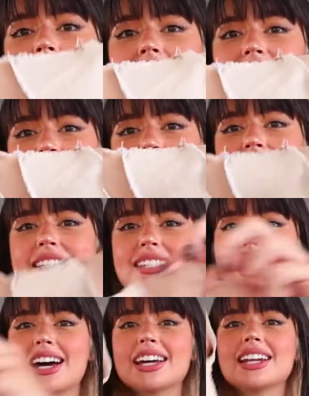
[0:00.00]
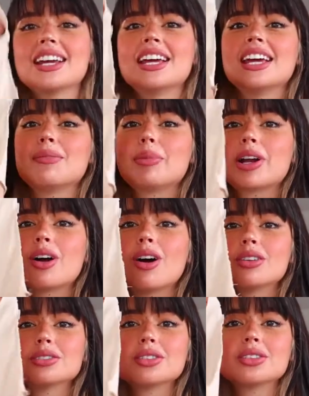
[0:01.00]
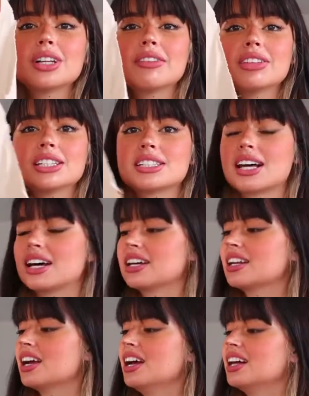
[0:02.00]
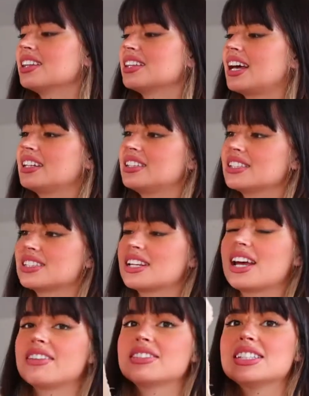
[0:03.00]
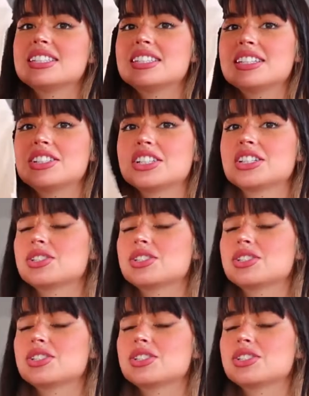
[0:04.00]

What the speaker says: I love this side, but also love this side that doesn't have the stitching.